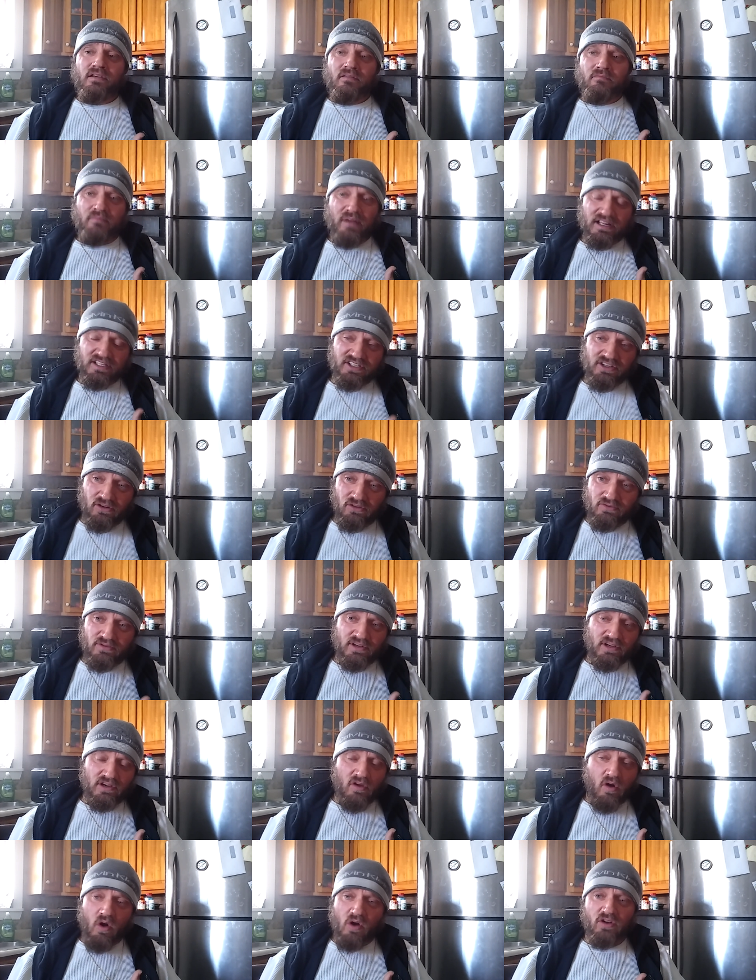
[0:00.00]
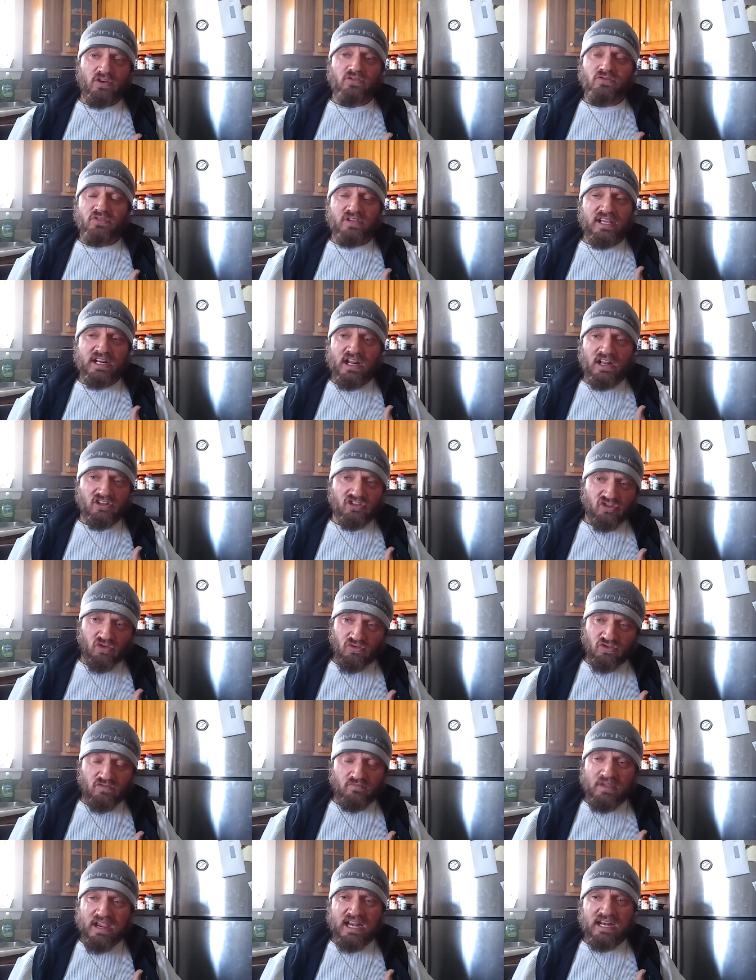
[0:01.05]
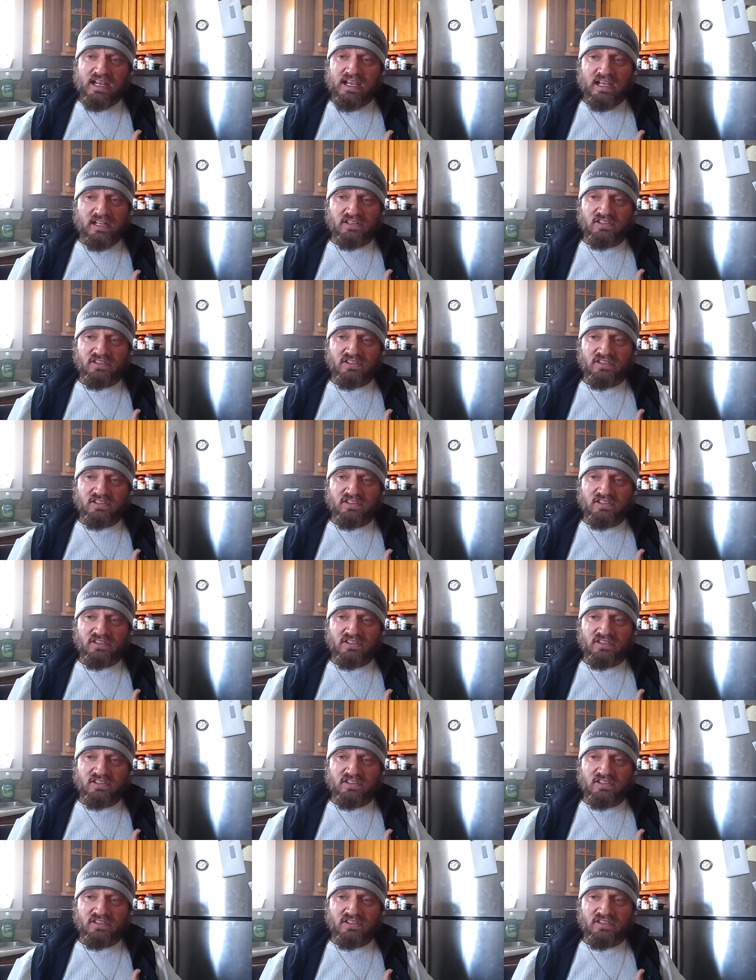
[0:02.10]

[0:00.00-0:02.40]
my children aren't gonna get on social media